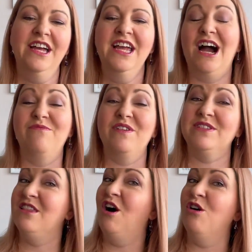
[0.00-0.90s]
It
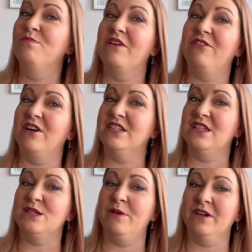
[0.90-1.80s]
was long before I did
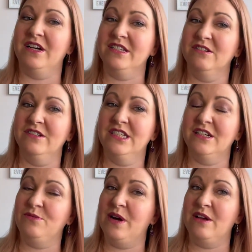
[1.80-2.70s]
this podcast or
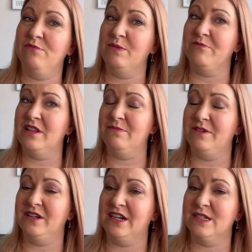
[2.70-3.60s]
started working with my brilliant
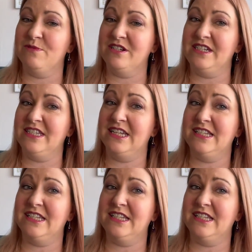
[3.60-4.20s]
podcast producer,